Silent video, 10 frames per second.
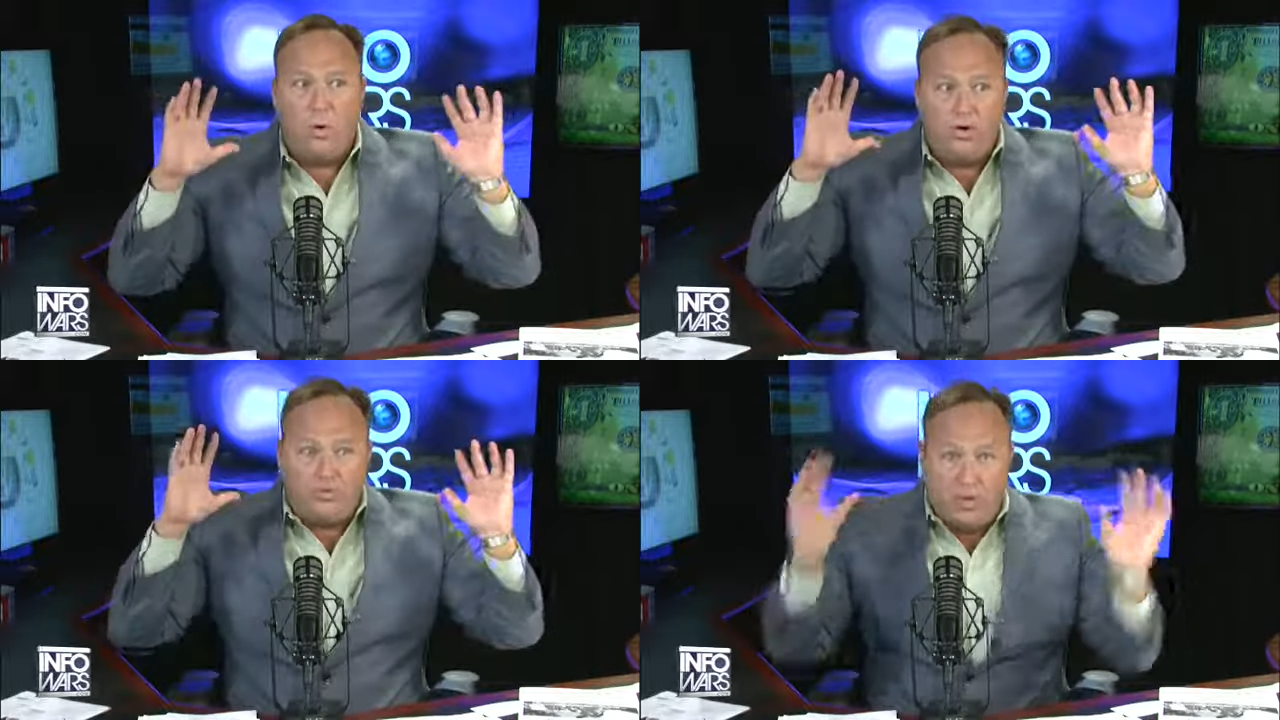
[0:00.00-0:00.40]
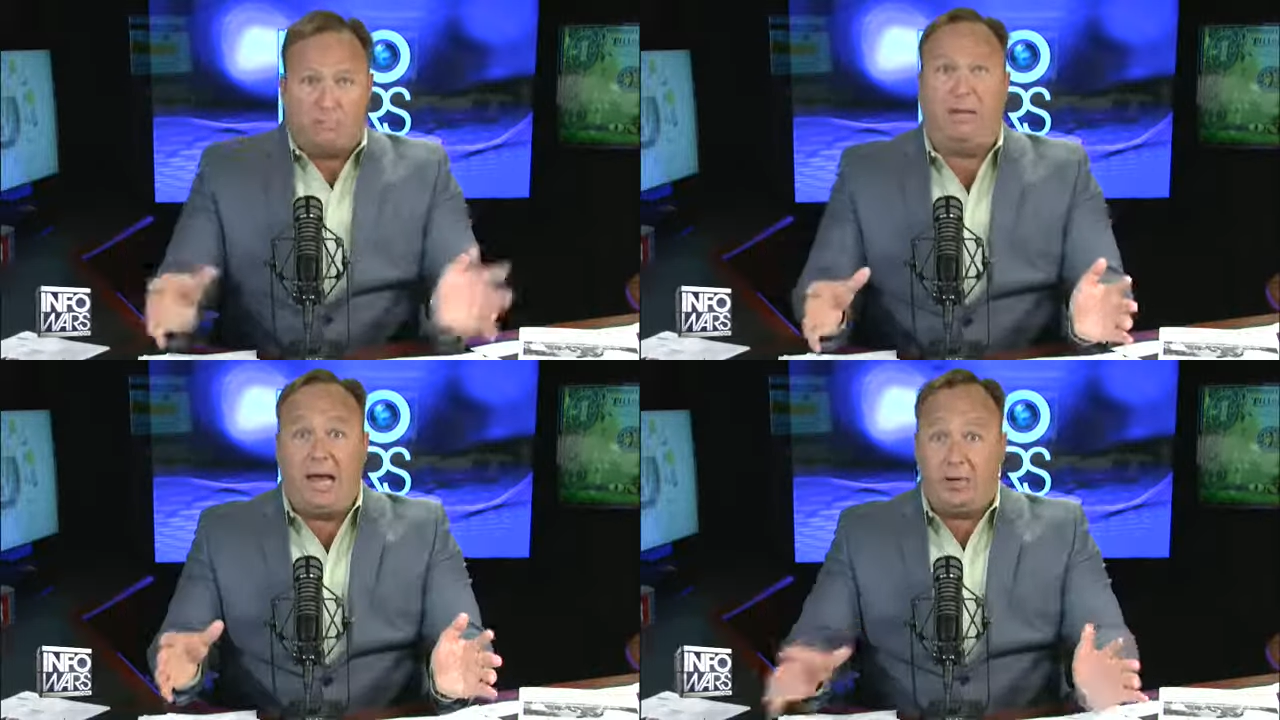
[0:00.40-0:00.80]
When it's this
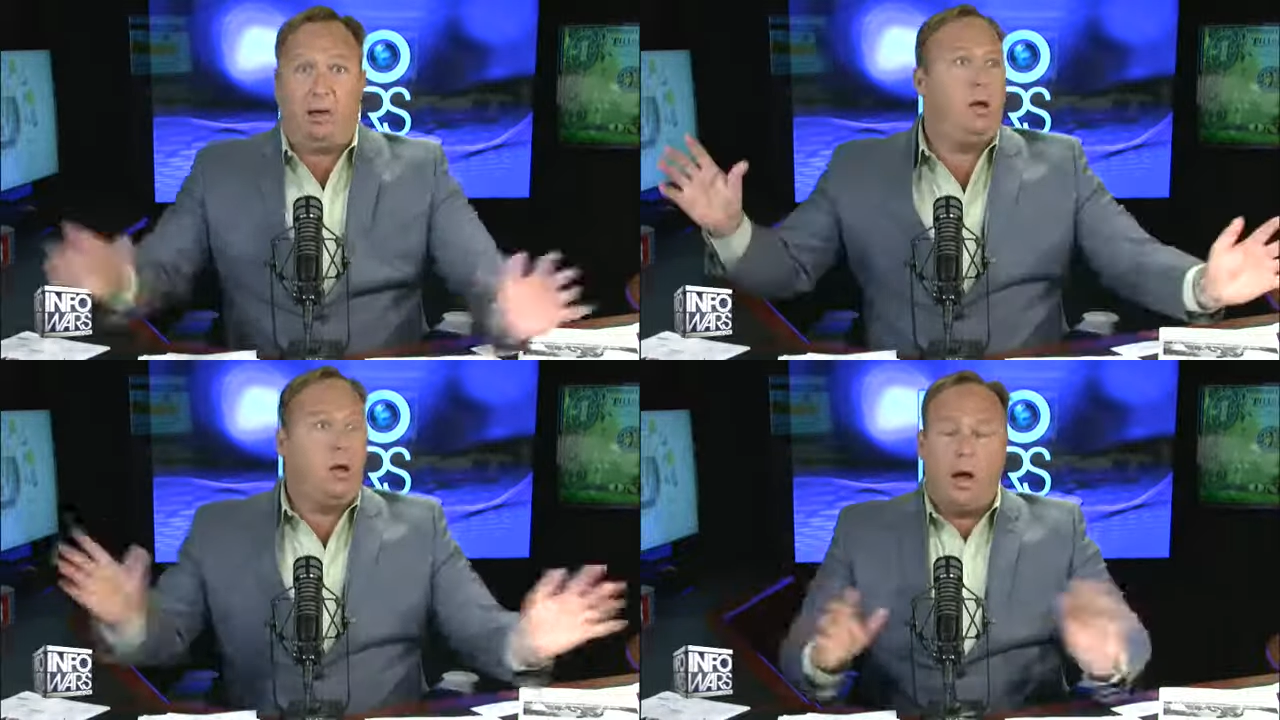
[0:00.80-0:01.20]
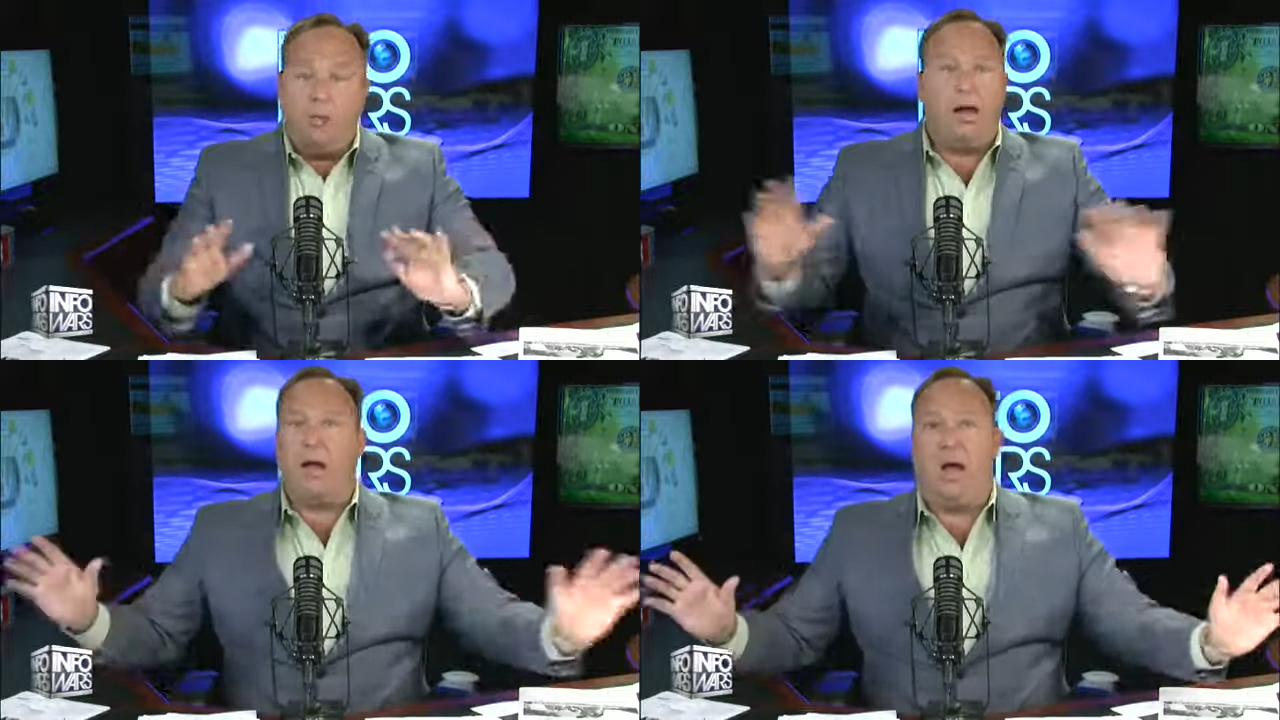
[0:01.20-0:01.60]
blatant, oh
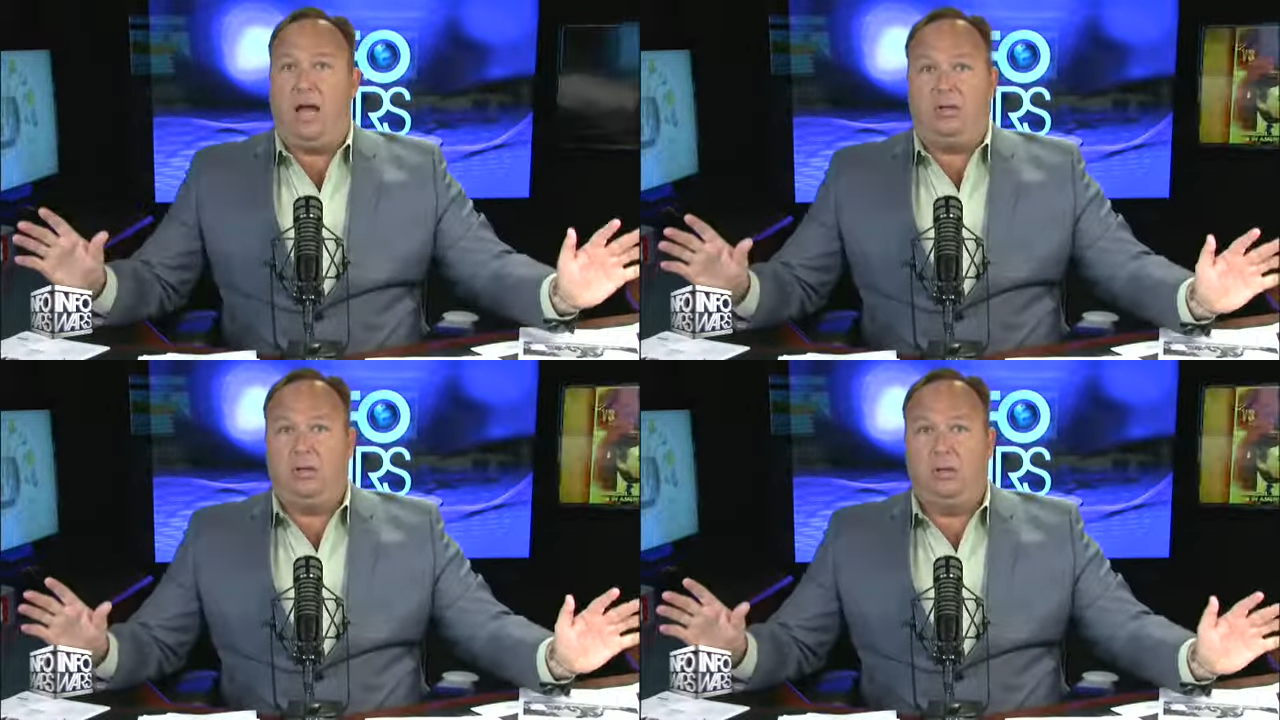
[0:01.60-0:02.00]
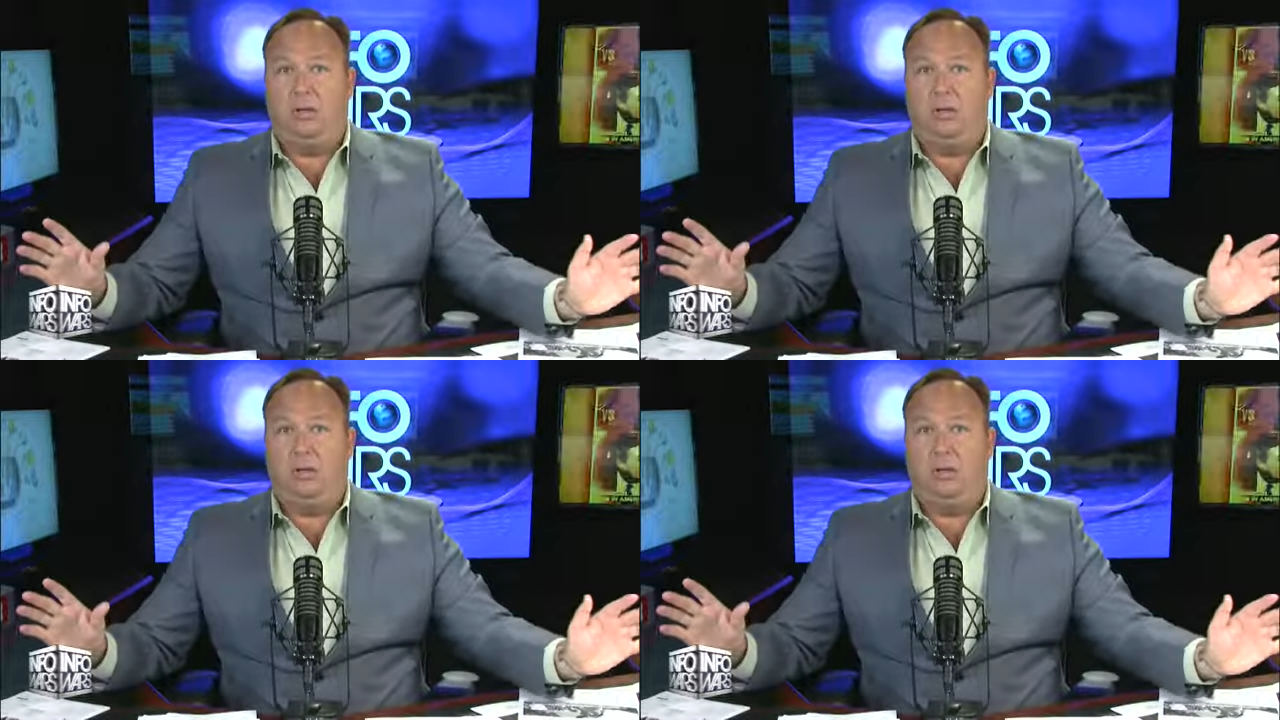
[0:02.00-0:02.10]
my gosh.